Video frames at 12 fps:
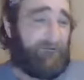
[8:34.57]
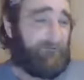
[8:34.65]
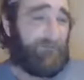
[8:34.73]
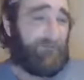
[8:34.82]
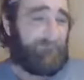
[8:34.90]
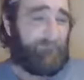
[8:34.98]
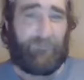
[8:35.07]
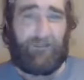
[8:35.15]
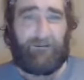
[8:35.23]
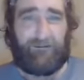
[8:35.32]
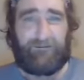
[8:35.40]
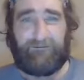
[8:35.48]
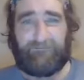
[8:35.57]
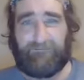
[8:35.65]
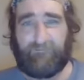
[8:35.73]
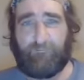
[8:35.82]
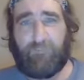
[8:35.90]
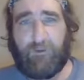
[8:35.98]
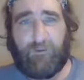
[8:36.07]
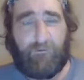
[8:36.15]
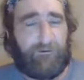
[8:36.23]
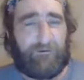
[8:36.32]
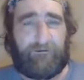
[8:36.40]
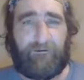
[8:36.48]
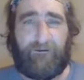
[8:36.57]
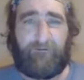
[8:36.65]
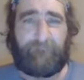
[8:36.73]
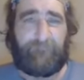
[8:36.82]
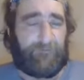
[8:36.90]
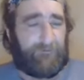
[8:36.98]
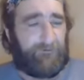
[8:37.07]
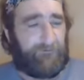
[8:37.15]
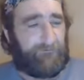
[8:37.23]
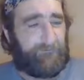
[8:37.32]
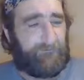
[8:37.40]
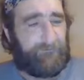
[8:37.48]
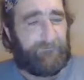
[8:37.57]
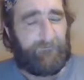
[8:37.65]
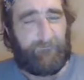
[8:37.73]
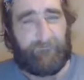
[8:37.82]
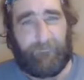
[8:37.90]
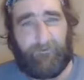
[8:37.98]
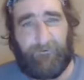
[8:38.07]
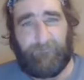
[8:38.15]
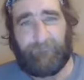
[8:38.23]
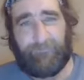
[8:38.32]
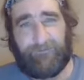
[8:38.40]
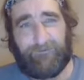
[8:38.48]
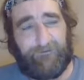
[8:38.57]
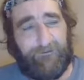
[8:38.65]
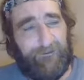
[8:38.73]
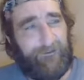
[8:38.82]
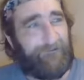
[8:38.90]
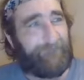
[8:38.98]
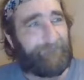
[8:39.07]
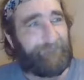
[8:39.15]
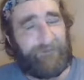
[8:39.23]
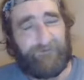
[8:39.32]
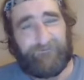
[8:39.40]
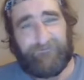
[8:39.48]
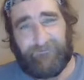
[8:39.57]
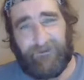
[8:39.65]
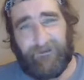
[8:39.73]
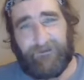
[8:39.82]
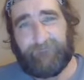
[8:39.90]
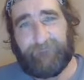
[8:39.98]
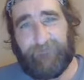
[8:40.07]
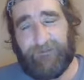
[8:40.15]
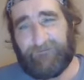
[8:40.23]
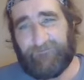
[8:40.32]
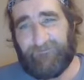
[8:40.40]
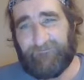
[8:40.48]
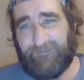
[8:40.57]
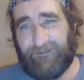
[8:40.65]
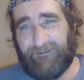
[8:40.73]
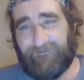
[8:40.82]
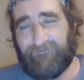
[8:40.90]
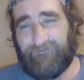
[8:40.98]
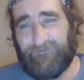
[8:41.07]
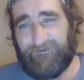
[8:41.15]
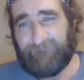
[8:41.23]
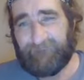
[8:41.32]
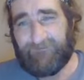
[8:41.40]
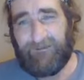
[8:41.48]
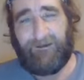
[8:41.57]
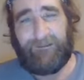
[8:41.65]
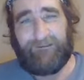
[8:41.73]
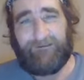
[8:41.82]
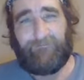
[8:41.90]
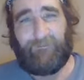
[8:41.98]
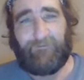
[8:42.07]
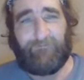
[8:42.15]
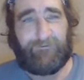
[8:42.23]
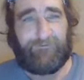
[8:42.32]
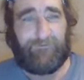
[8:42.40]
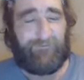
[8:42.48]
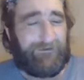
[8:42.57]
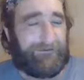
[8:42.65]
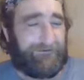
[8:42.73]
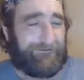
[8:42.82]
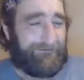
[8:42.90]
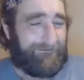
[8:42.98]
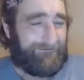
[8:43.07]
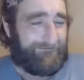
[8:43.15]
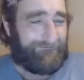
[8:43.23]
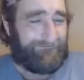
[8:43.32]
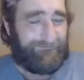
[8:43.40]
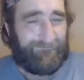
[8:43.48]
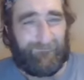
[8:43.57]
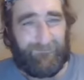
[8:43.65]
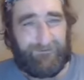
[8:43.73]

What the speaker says: My belly is bloated up, you know, from the side effects of the energy of Gaia. What we're doing again, you know,